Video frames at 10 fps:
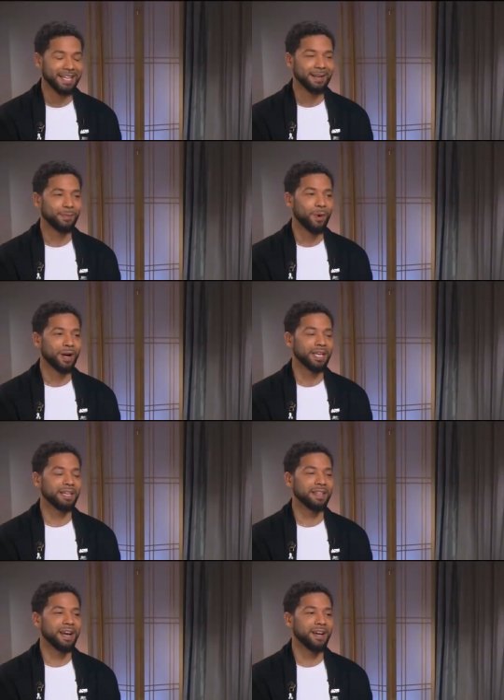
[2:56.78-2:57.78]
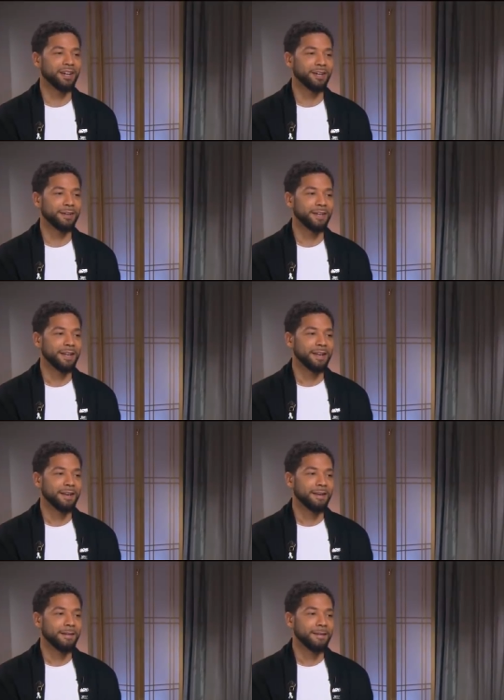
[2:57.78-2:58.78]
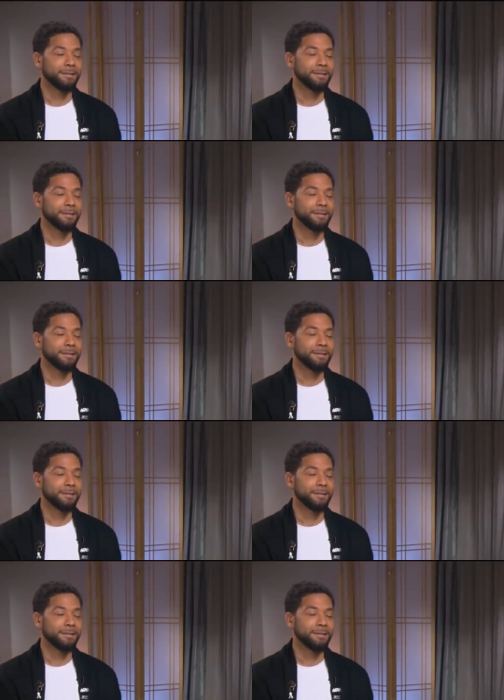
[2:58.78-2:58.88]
According to one media report,